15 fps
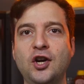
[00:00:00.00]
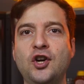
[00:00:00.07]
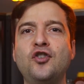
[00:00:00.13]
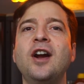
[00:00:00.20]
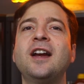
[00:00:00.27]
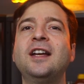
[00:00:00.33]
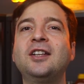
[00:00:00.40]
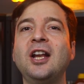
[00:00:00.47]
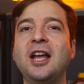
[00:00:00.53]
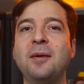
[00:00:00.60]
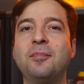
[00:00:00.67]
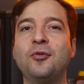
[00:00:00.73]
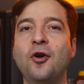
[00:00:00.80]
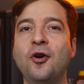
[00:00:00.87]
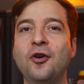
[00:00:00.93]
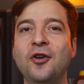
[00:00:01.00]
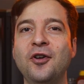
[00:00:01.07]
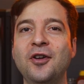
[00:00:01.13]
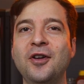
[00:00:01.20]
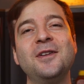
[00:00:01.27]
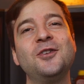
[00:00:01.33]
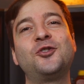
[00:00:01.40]
crack it like a pro.
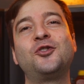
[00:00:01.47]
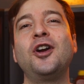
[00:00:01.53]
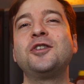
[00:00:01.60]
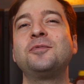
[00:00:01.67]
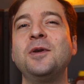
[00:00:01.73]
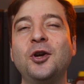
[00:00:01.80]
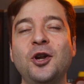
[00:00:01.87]
Trust me,